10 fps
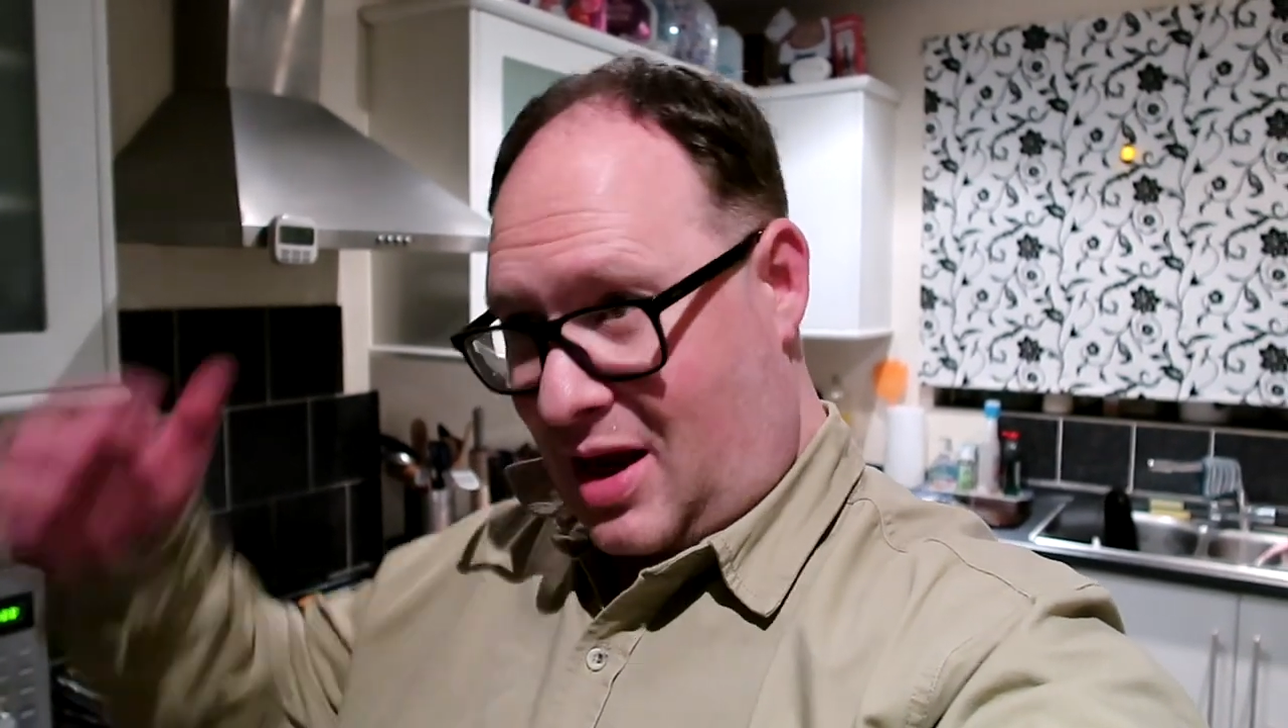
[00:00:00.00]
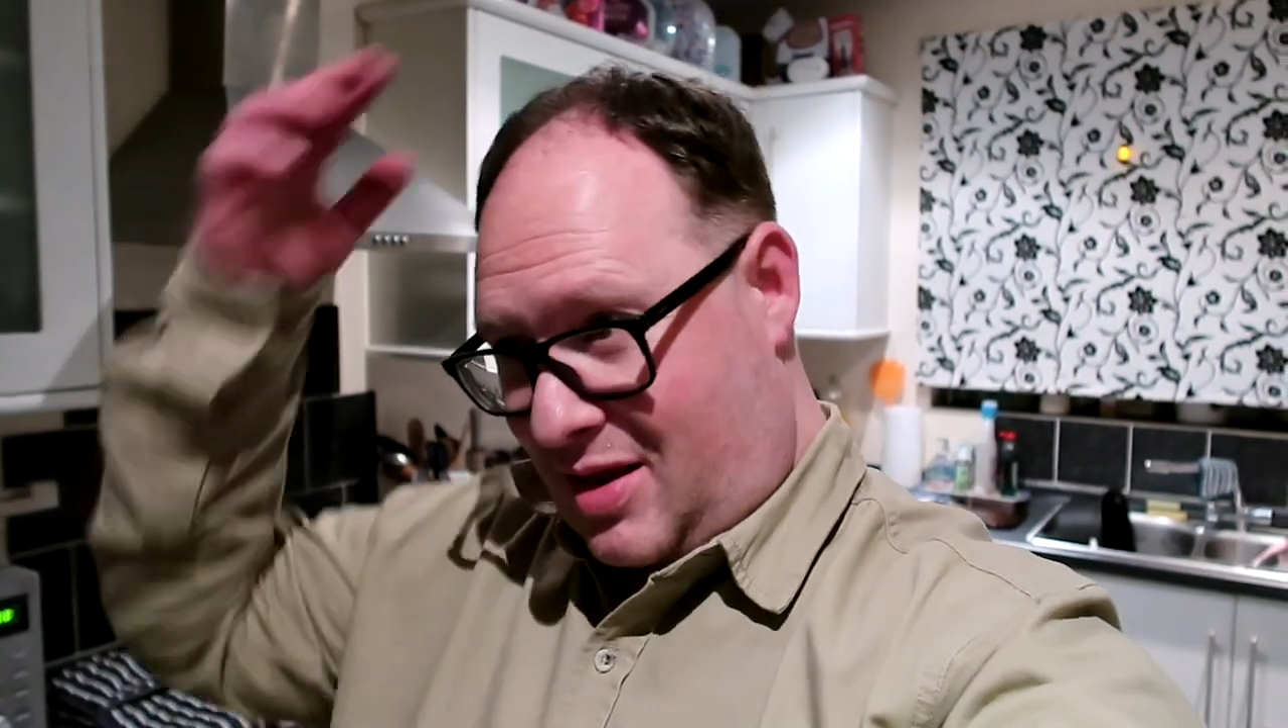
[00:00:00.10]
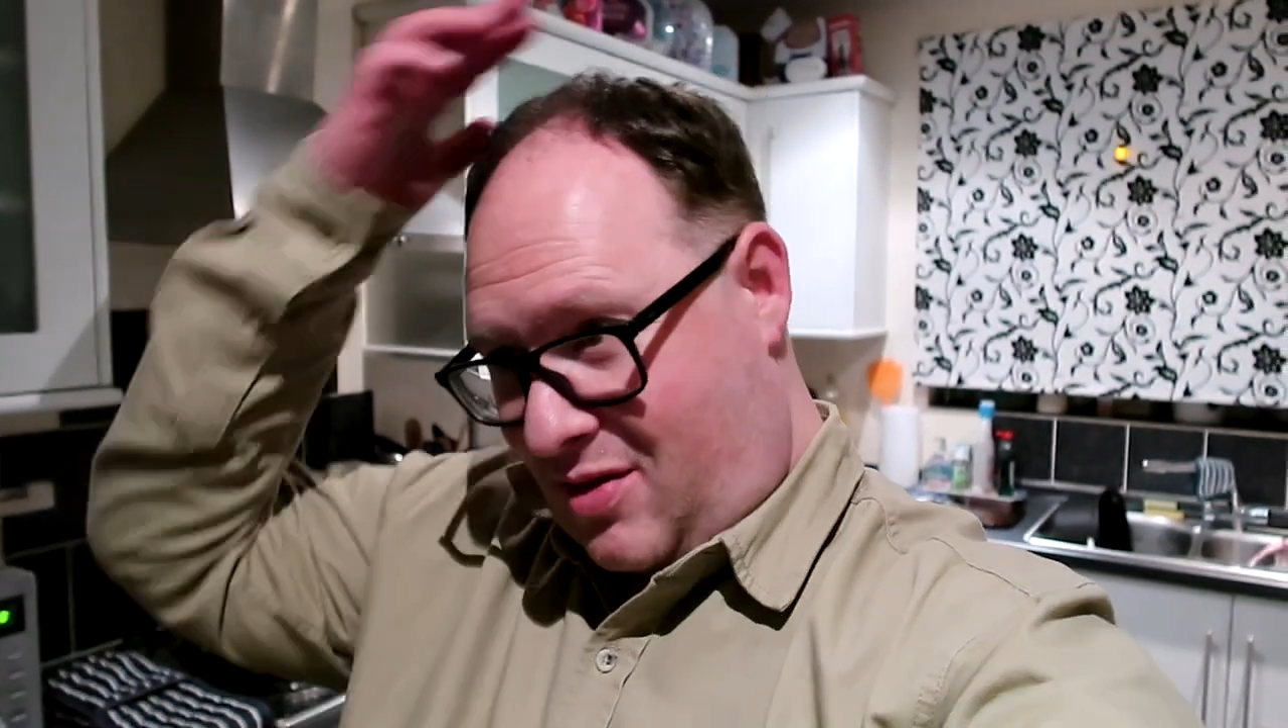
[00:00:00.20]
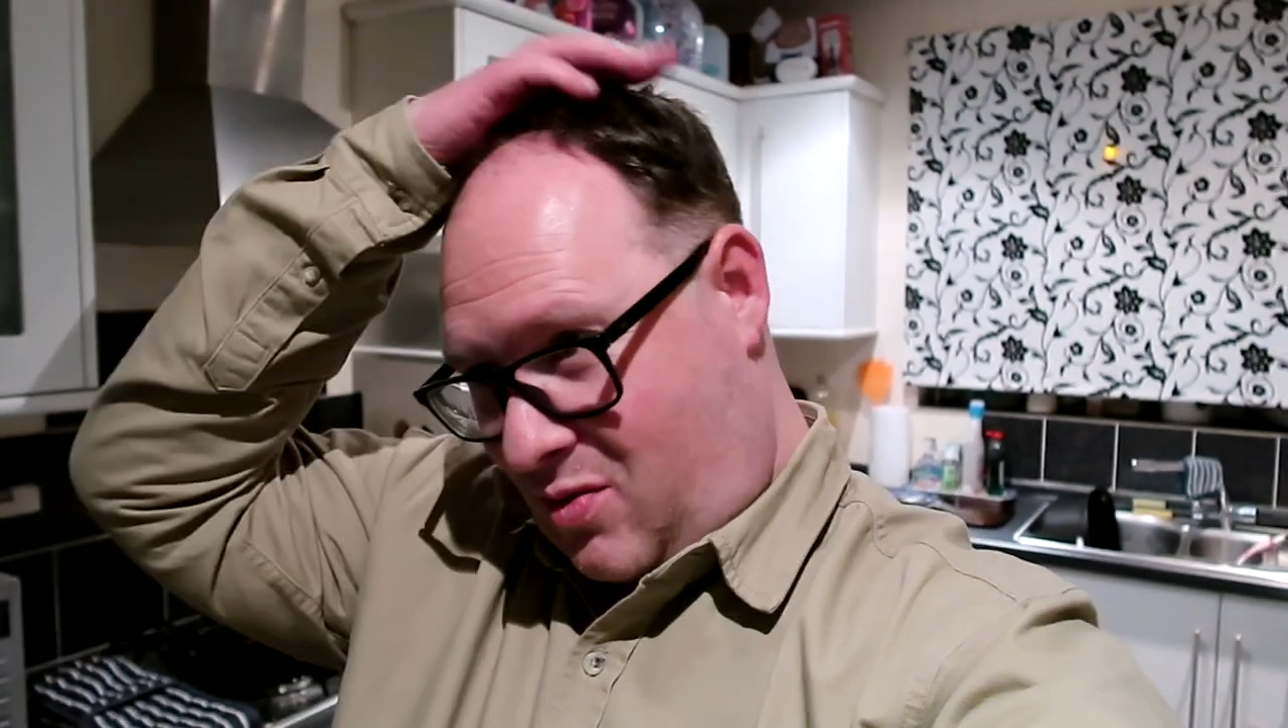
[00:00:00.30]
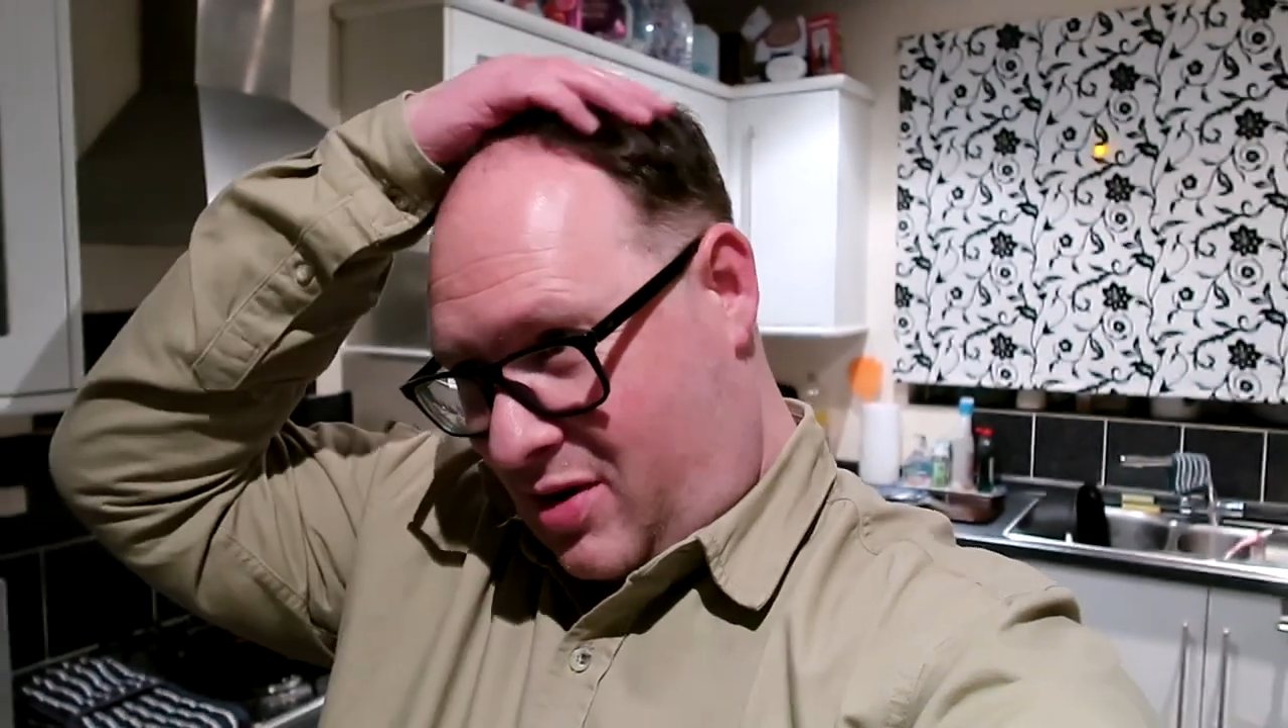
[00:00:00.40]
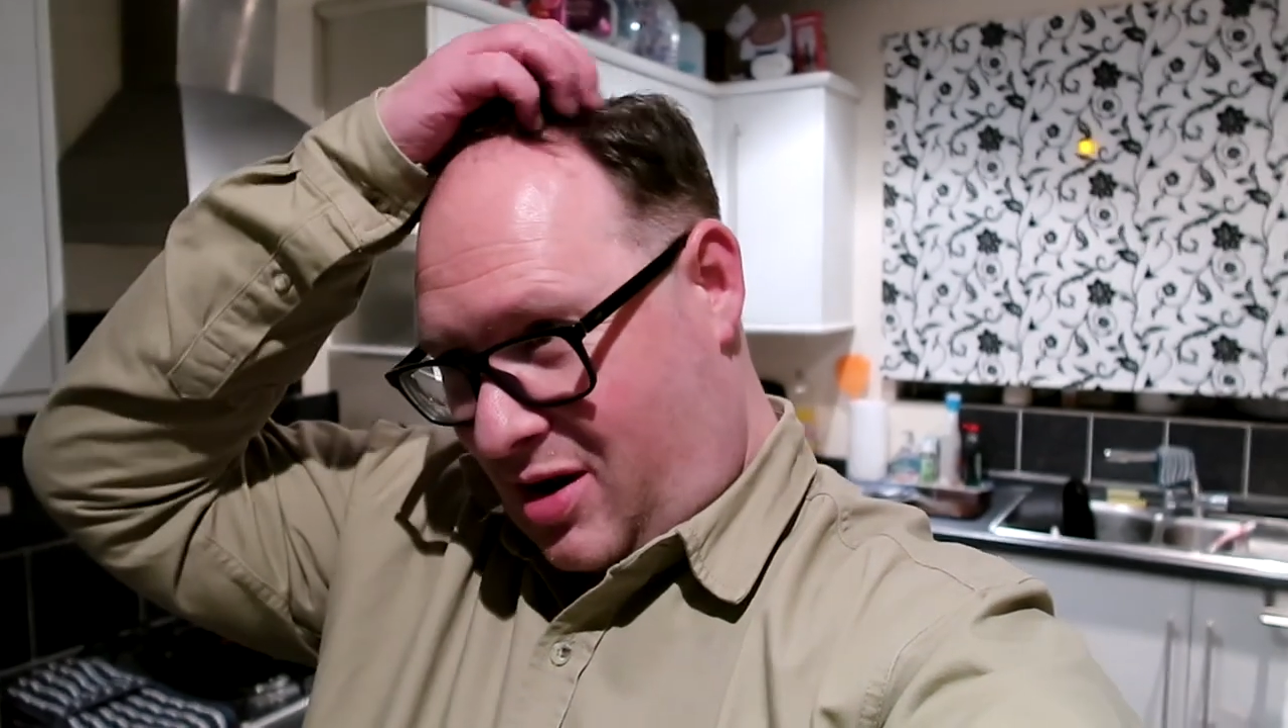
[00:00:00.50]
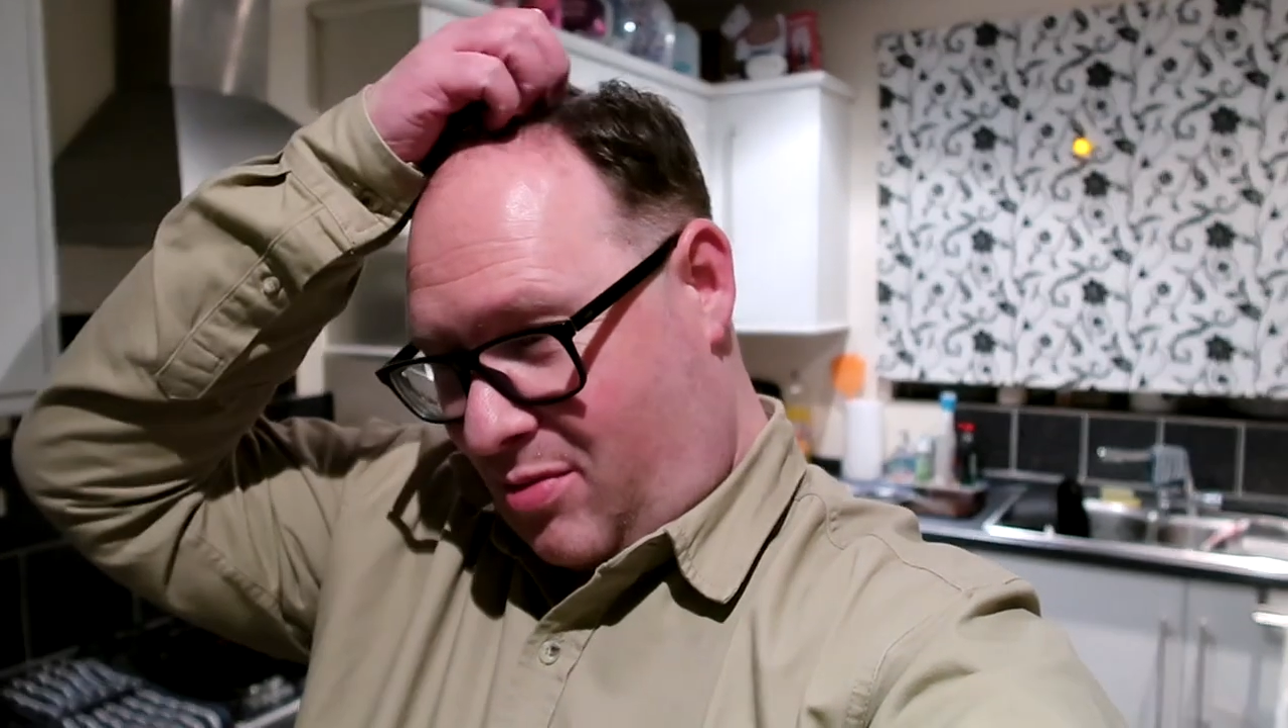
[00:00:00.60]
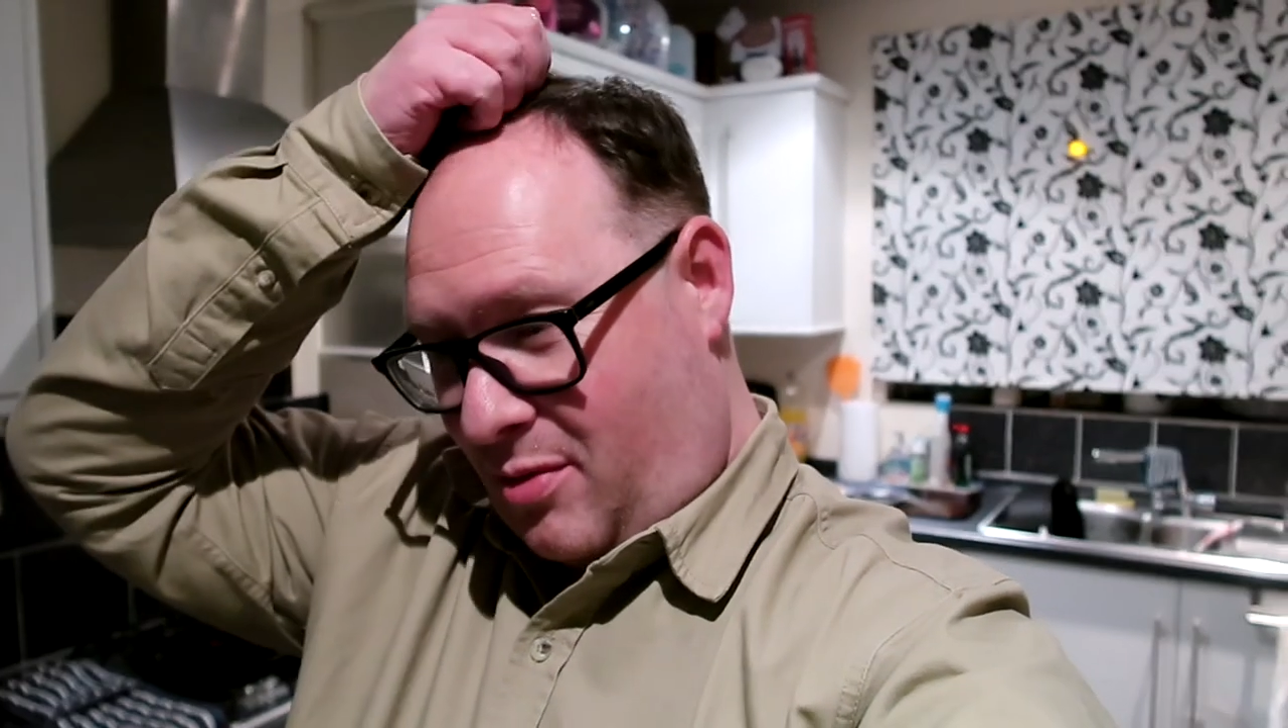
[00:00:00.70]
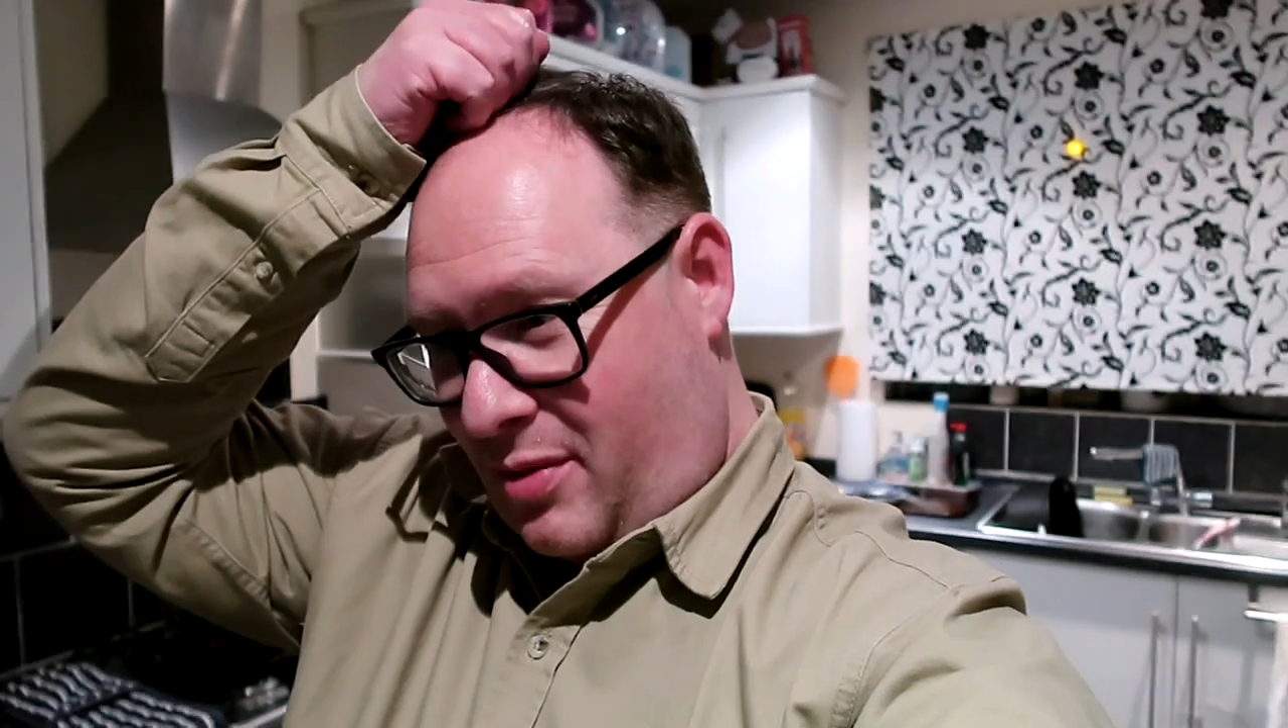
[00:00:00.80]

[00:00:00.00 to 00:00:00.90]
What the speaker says: like this week